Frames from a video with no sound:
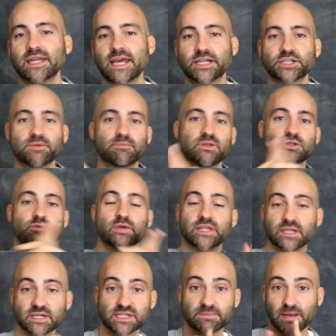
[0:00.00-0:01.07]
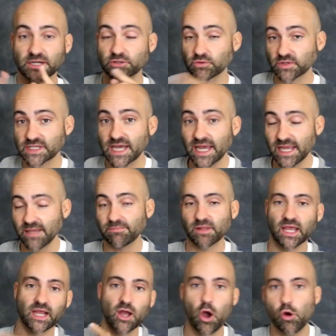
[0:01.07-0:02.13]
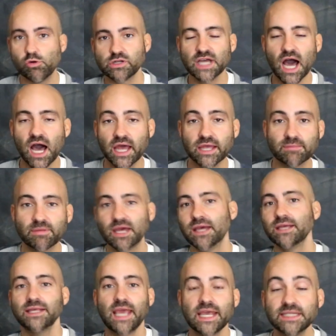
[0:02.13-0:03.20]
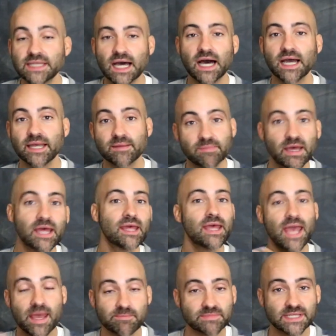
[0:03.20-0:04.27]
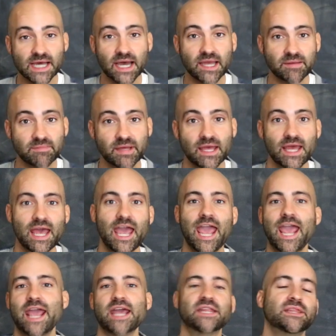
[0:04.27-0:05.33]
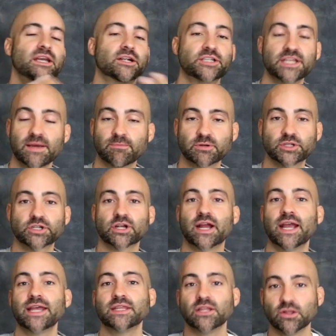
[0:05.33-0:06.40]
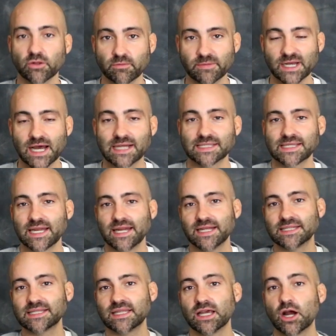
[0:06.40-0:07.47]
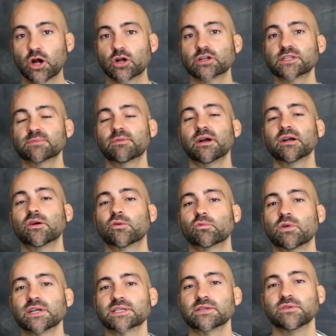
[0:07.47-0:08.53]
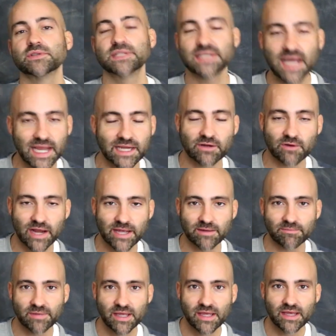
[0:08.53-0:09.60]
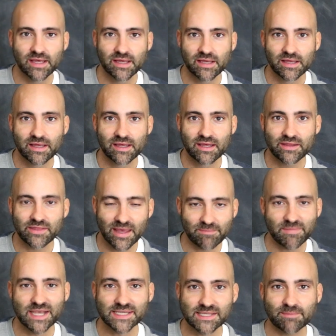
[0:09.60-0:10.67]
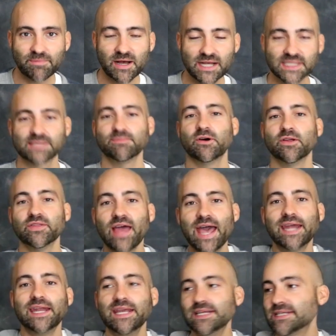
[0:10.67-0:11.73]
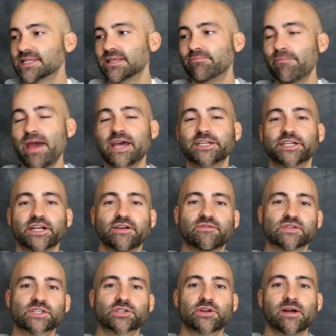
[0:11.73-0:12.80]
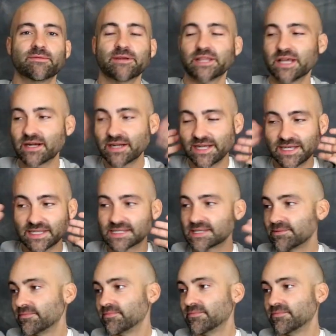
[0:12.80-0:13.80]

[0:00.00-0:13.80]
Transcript: connection between their spectral type, like O type, K type, M type, and their temperature and the luminosity. And it's the Hertzsprung Russell diagram that makes it possible. That is the magic of astronomy. There it is.